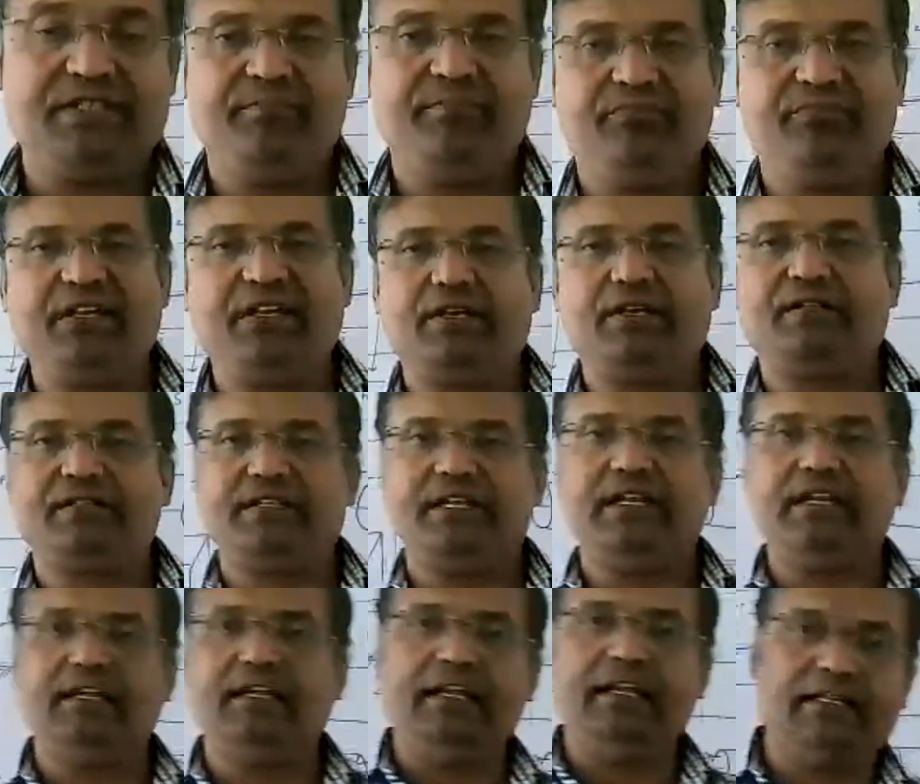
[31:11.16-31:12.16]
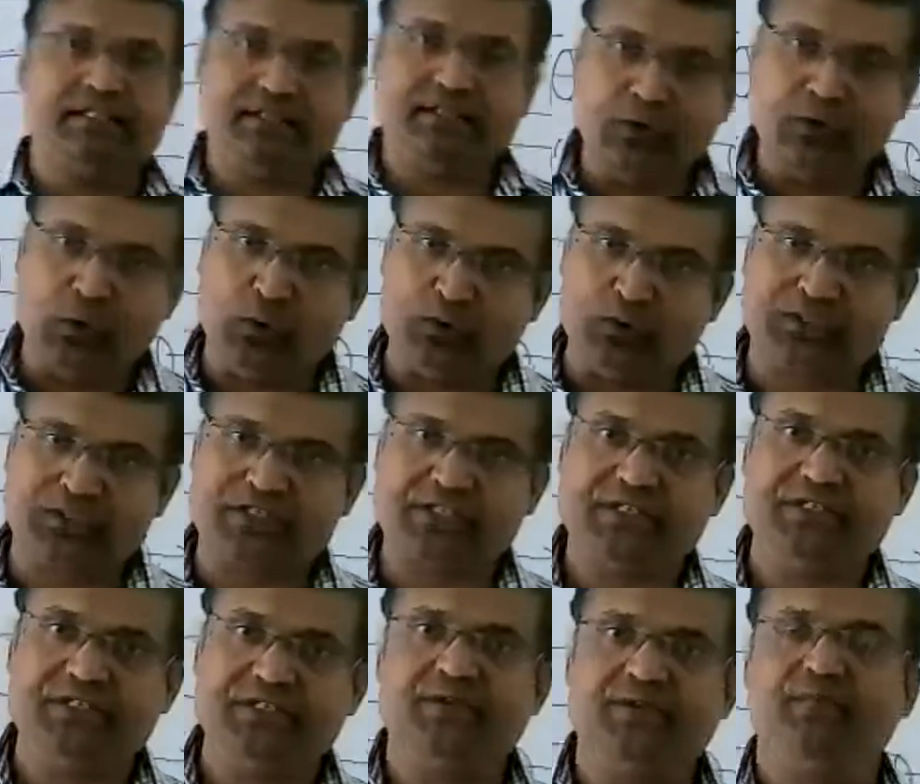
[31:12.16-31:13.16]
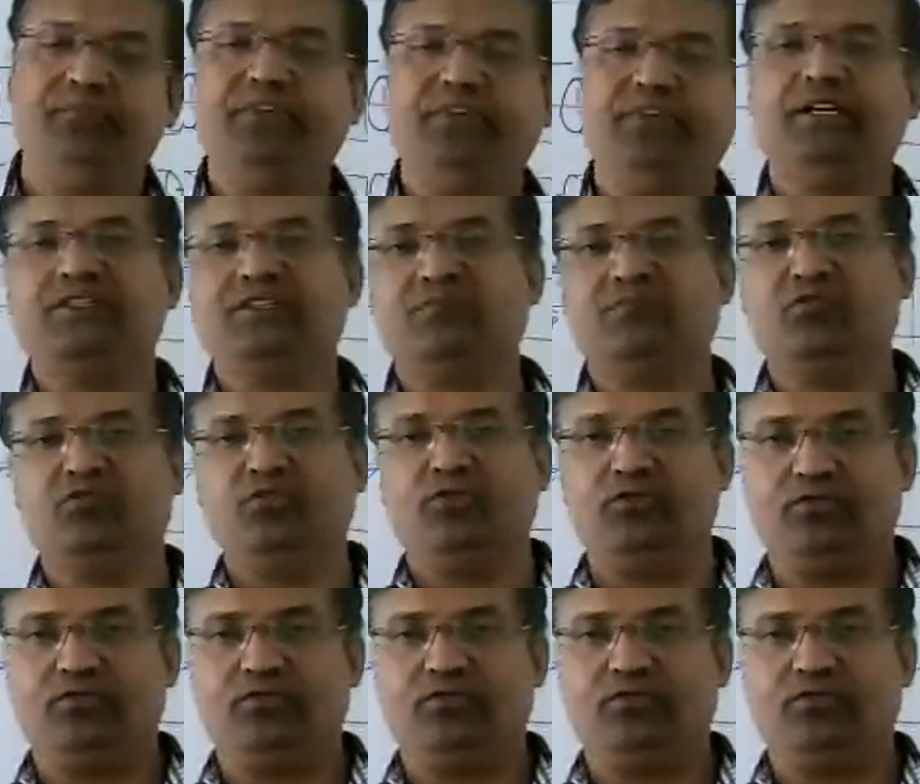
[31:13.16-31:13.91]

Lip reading: because there are three elastic constants: